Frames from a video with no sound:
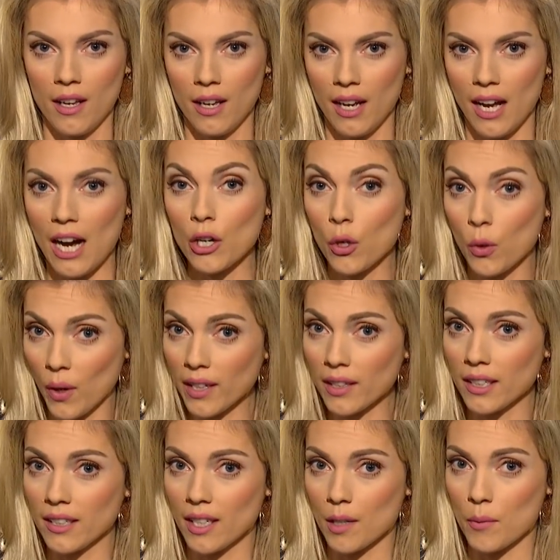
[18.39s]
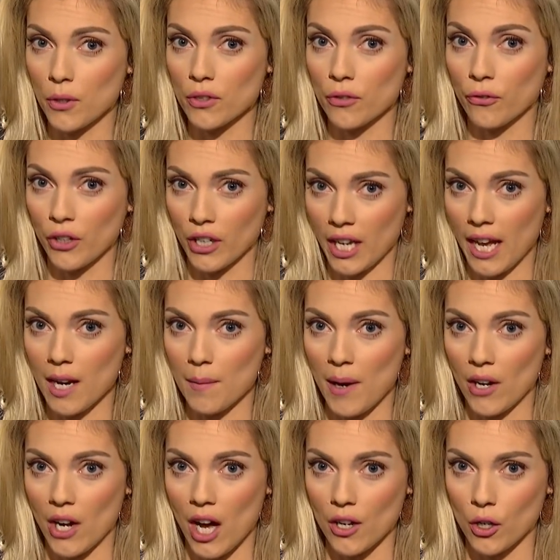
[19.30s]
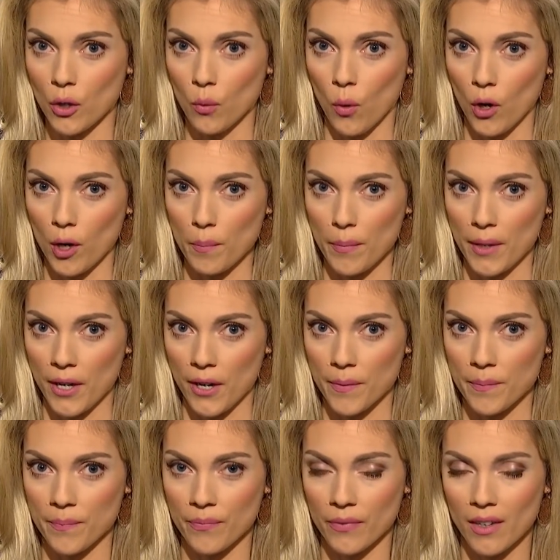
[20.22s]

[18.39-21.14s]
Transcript: How quickly liberals forget about Otto Warmbier.